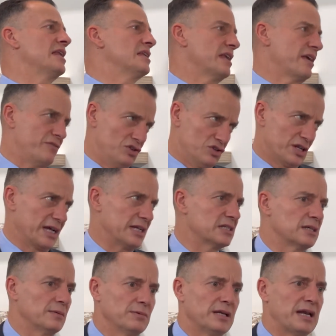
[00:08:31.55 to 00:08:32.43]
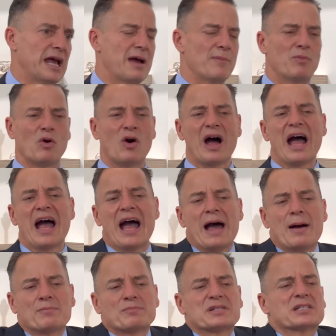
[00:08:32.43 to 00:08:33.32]
if you take Dublin Airport,
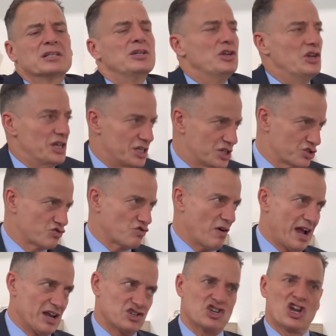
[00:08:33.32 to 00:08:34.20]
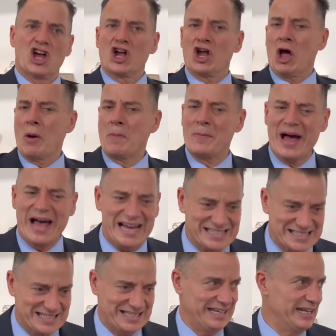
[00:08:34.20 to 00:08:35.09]
absolutely stretched,
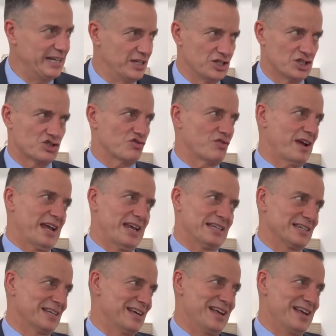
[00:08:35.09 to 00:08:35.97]
capacity constrained,